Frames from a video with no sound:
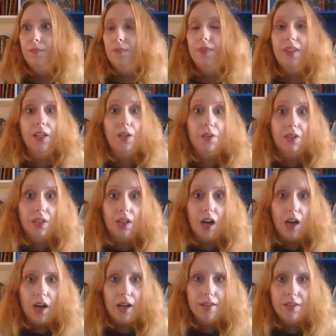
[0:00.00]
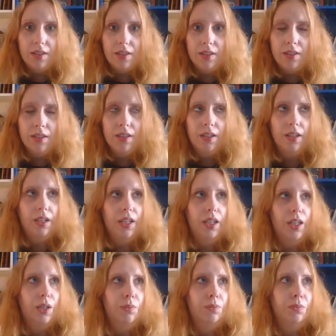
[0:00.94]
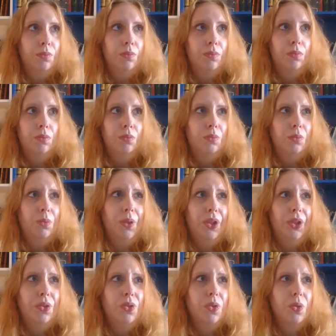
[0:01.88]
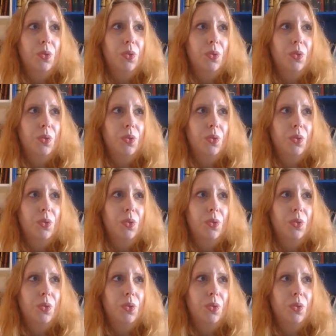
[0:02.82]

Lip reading: Secret Garden, where you